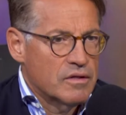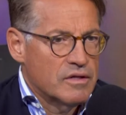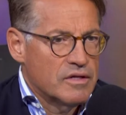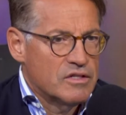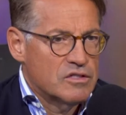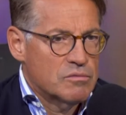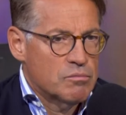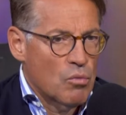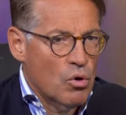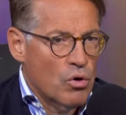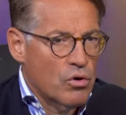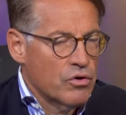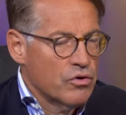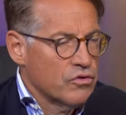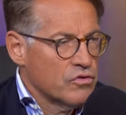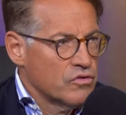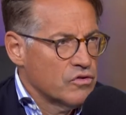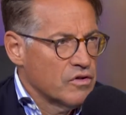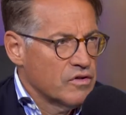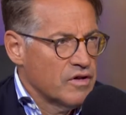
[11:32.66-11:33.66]
these
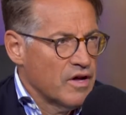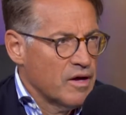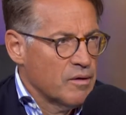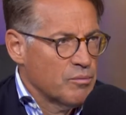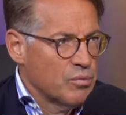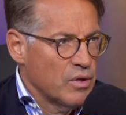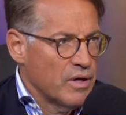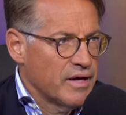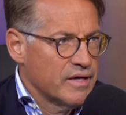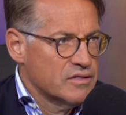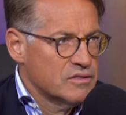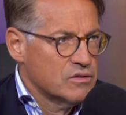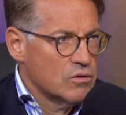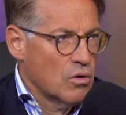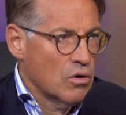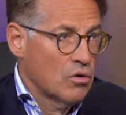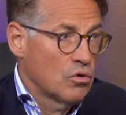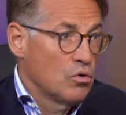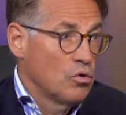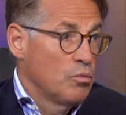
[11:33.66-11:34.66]
murders to take place
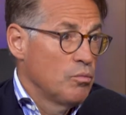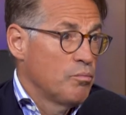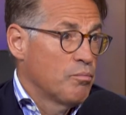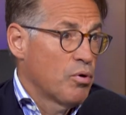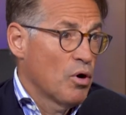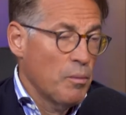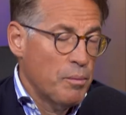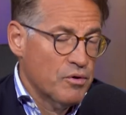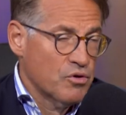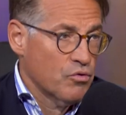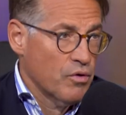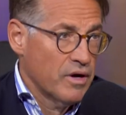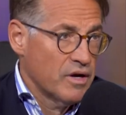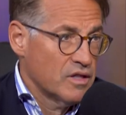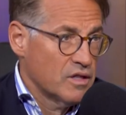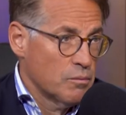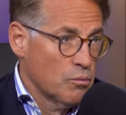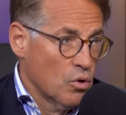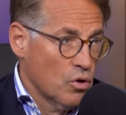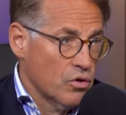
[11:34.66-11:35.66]
or who
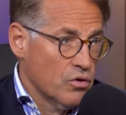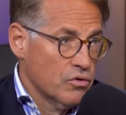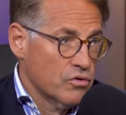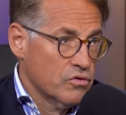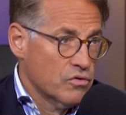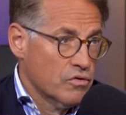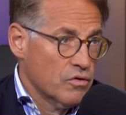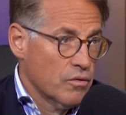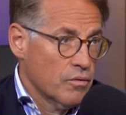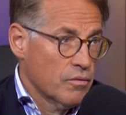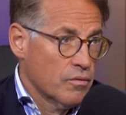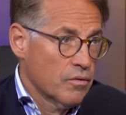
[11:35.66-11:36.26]
perpetrated the murders.